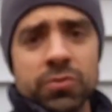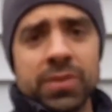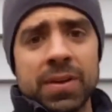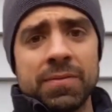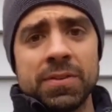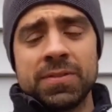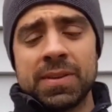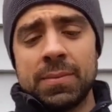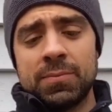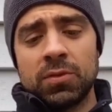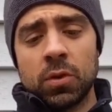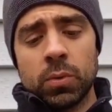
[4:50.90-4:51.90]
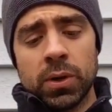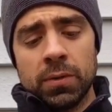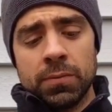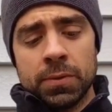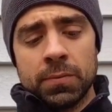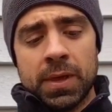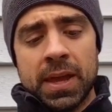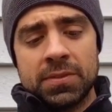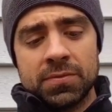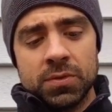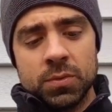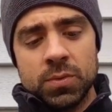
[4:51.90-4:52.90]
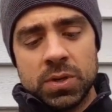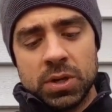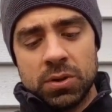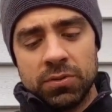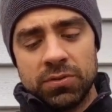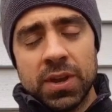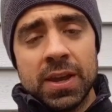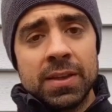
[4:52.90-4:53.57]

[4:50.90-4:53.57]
shoes have the same sole here for the last few years.